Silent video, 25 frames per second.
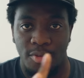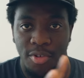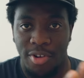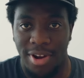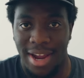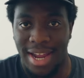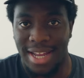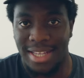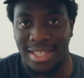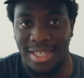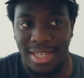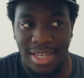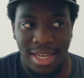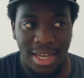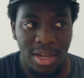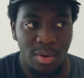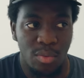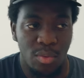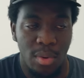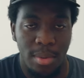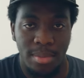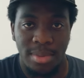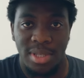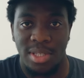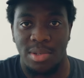
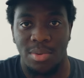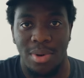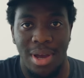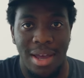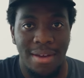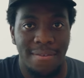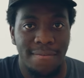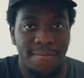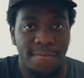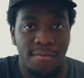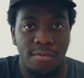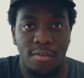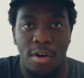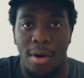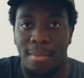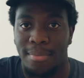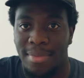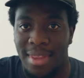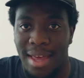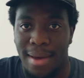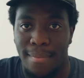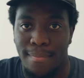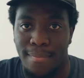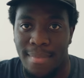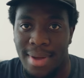creating women's wear
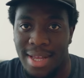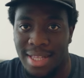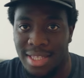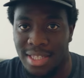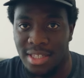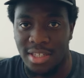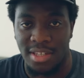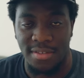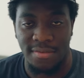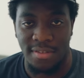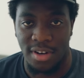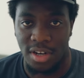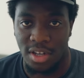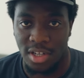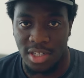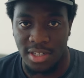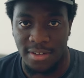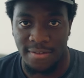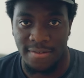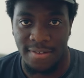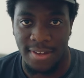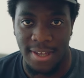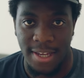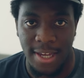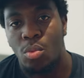from that men's
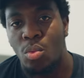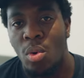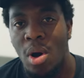philosophy.